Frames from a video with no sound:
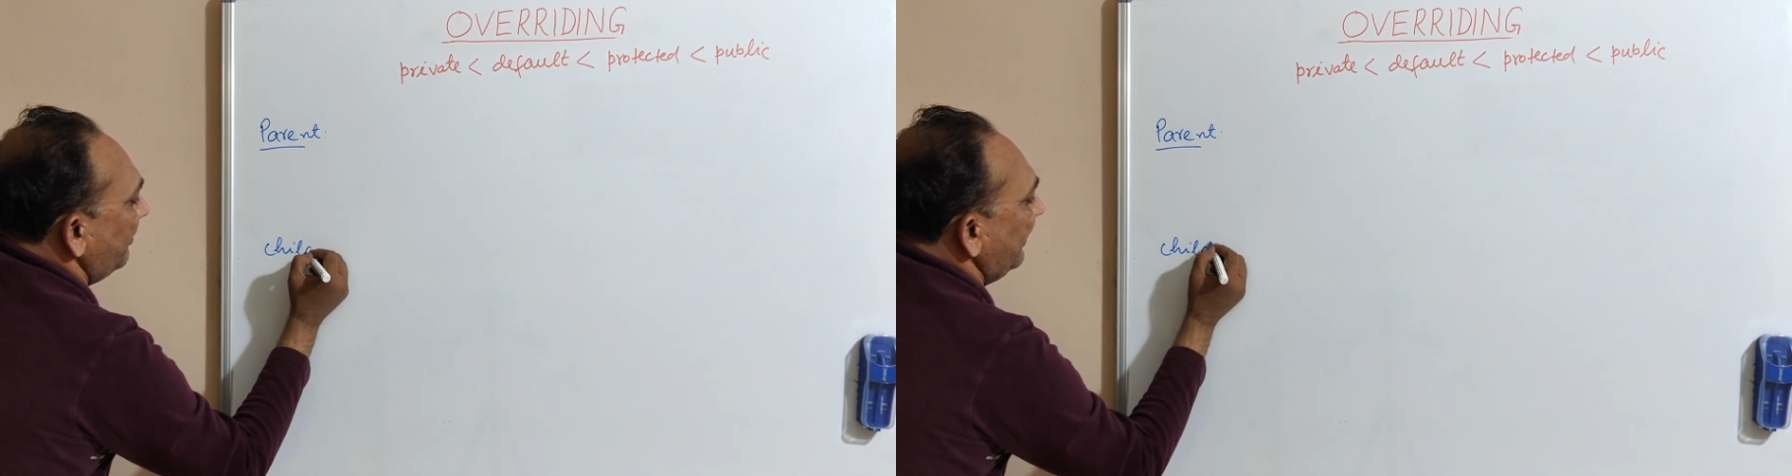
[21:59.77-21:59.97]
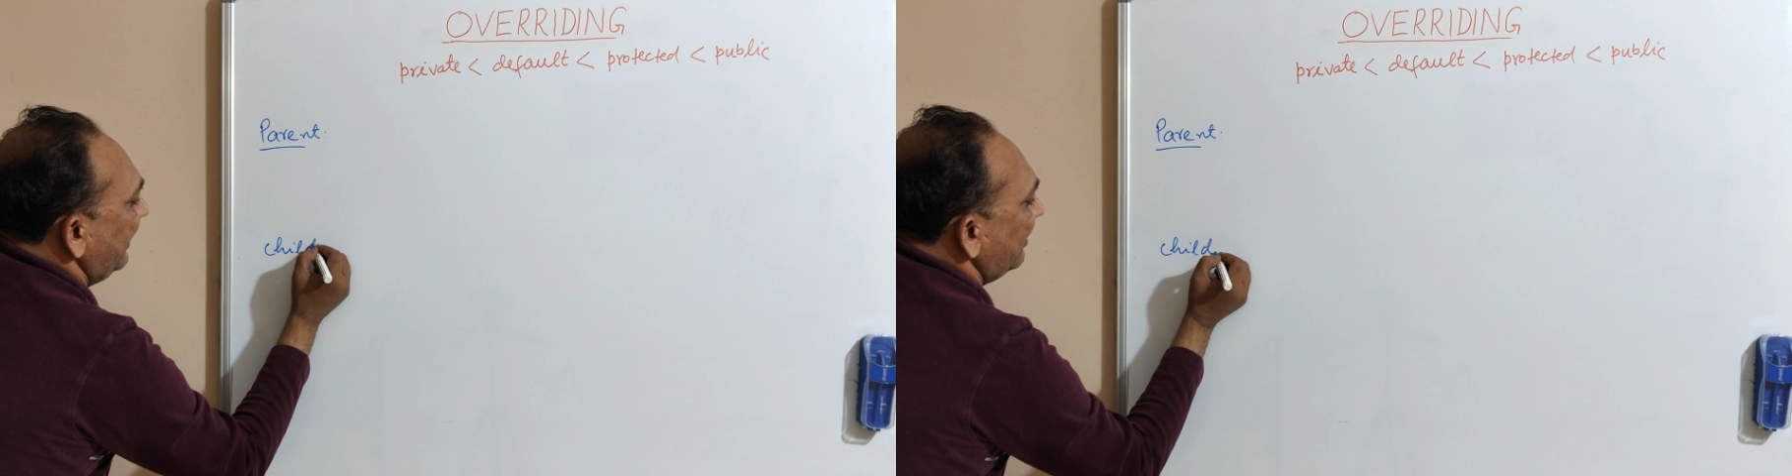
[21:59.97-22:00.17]

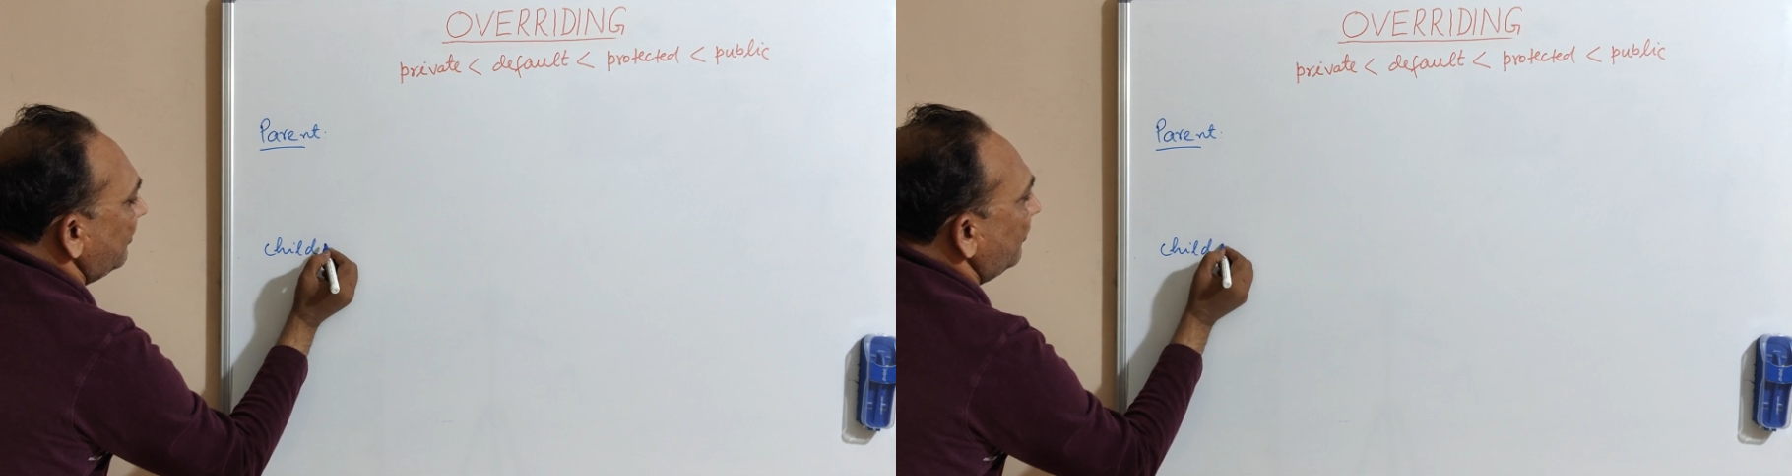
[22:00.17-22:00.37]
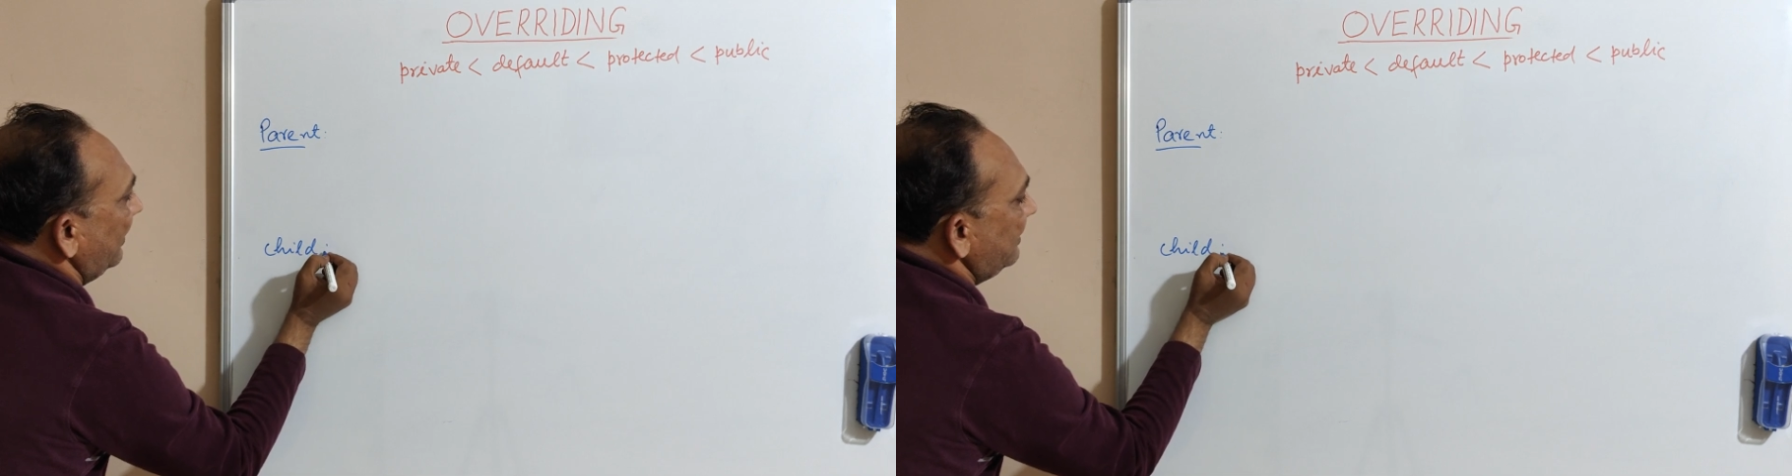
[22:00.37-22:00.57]
make
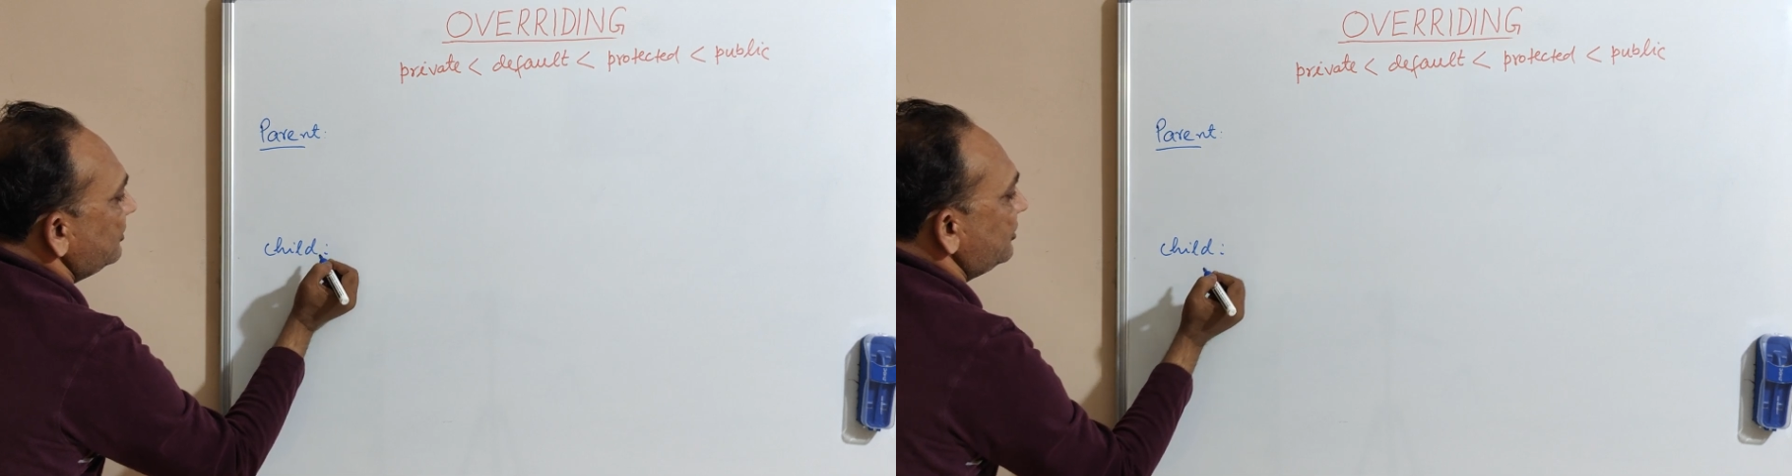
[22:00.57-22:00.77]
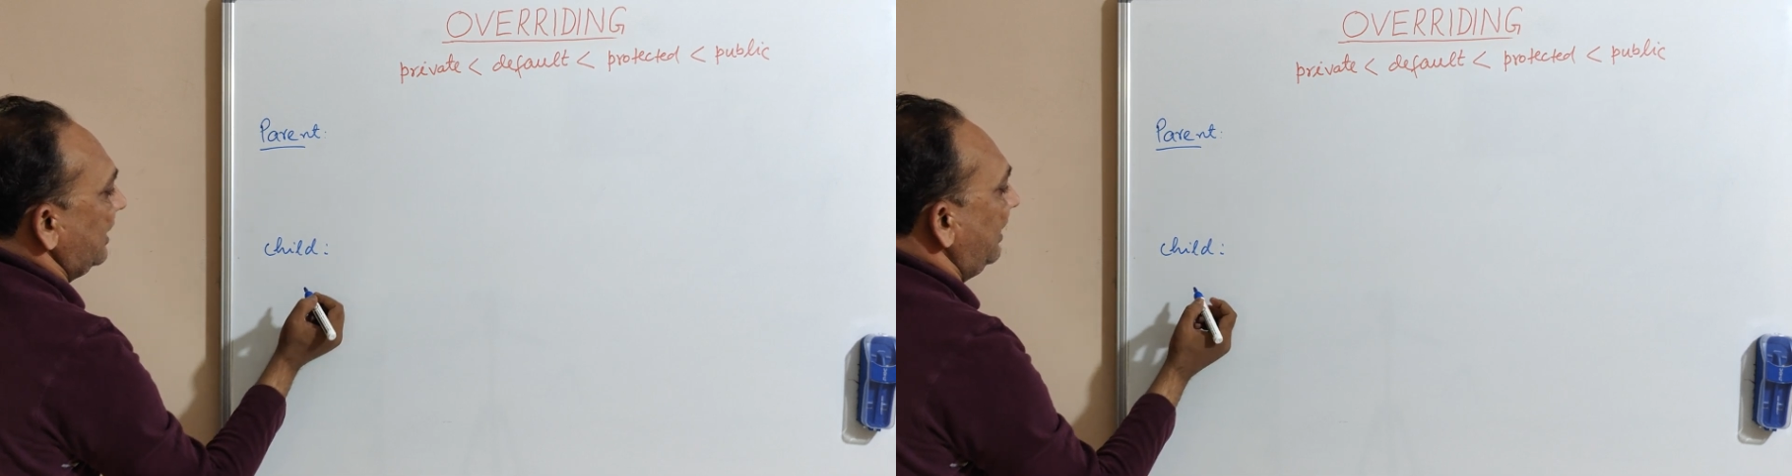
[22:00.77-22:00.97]

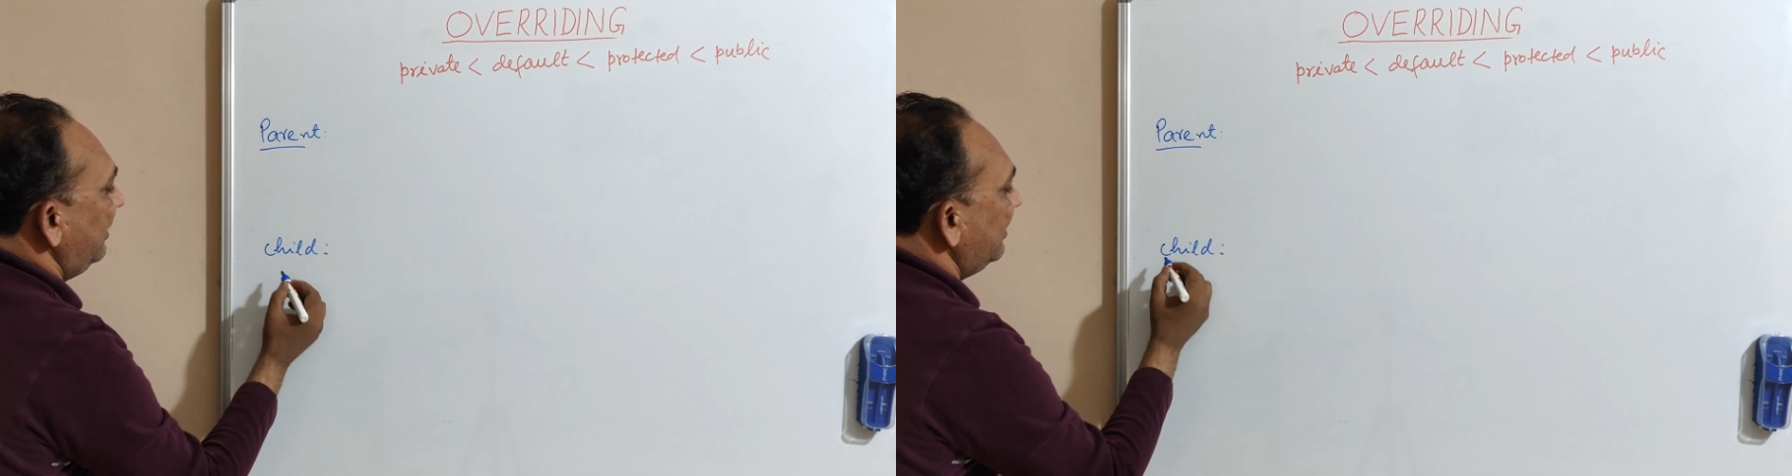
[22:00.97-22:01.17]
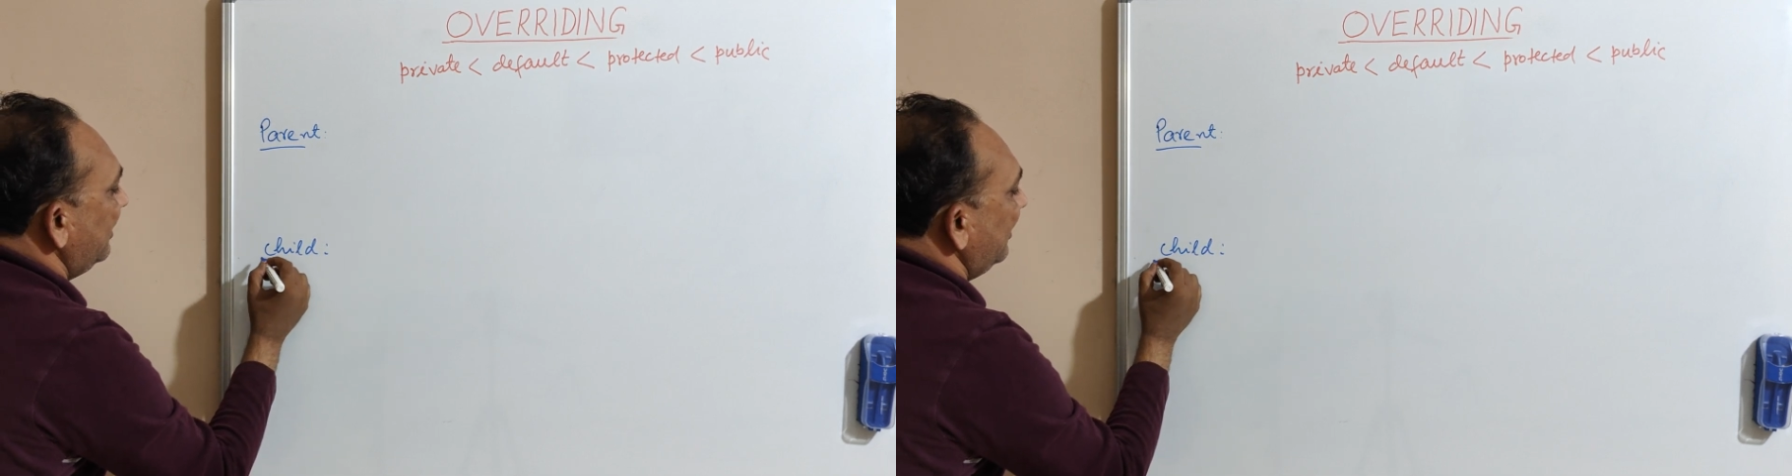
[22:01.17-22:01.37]
one
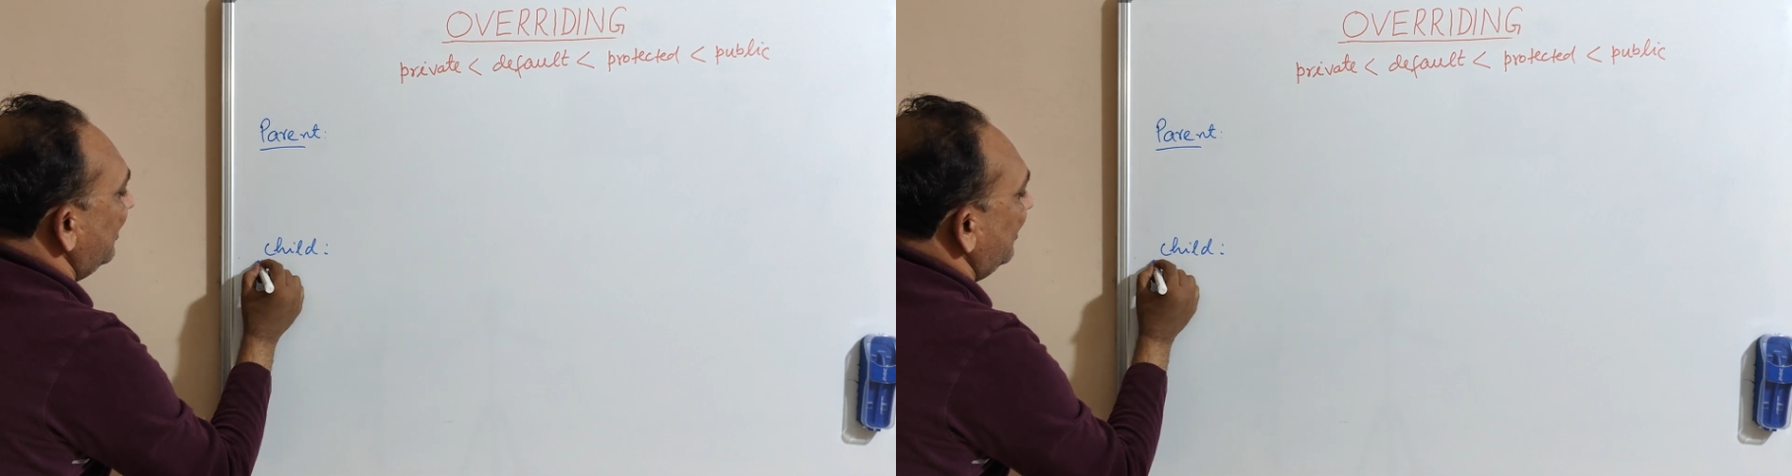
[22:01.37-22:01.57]
chart